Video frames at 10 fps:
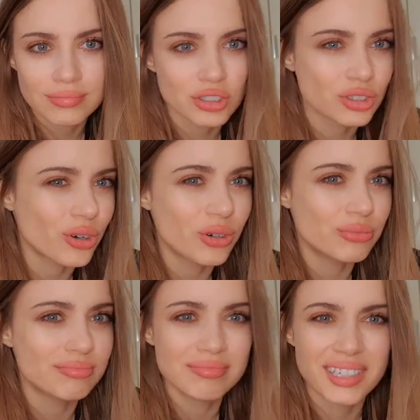
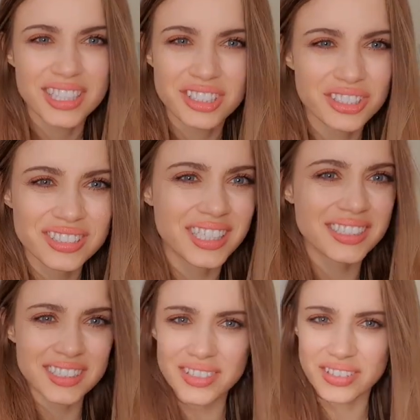So it just
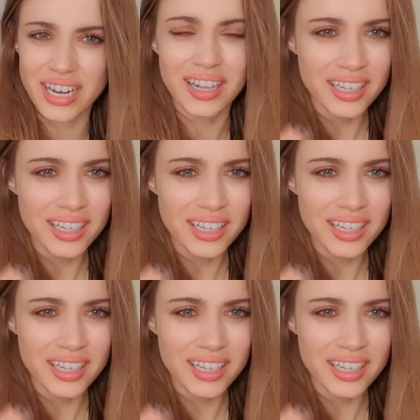doesn't even,